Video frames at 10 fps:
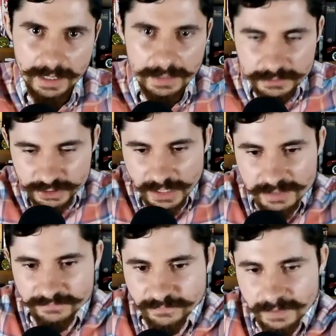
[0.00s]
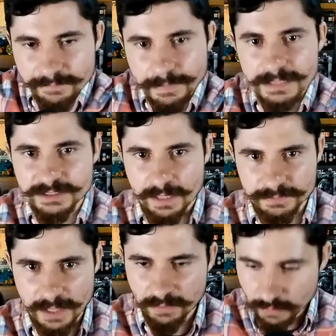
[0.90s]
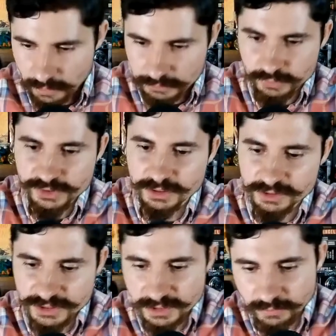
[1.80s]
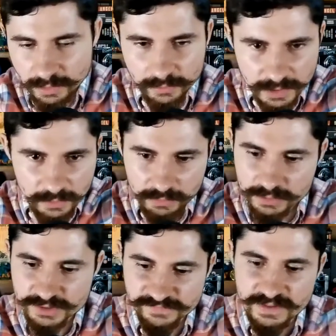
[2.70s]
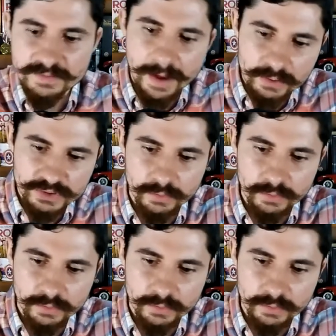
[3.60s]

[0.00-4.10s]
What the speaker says: Let's take the fucking bad jobs now. I want to see serial killers, females.